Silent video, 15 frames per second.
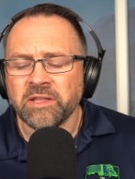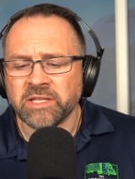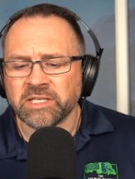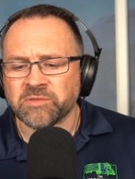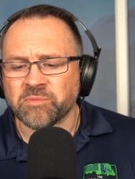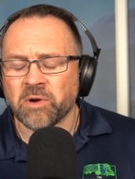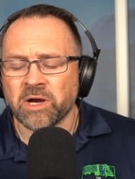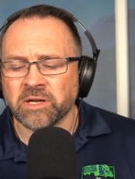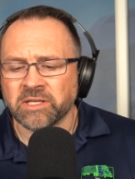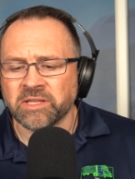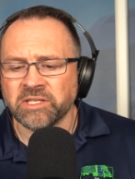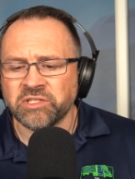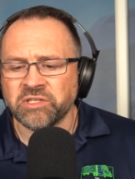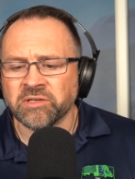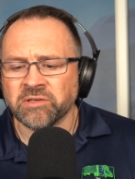this product
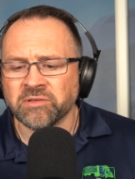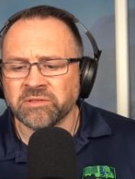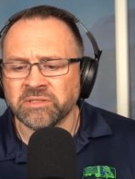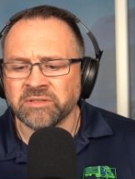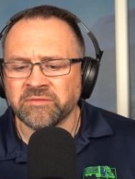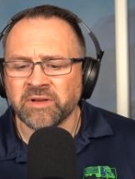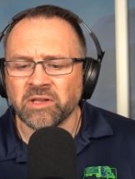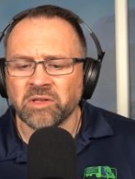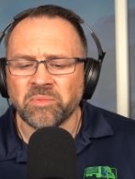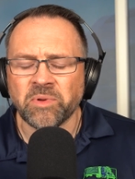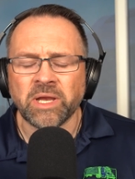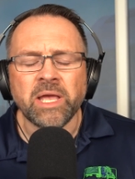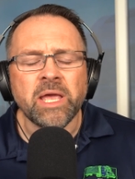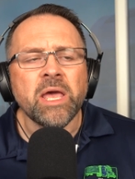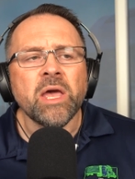that you're
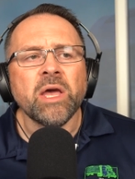developing.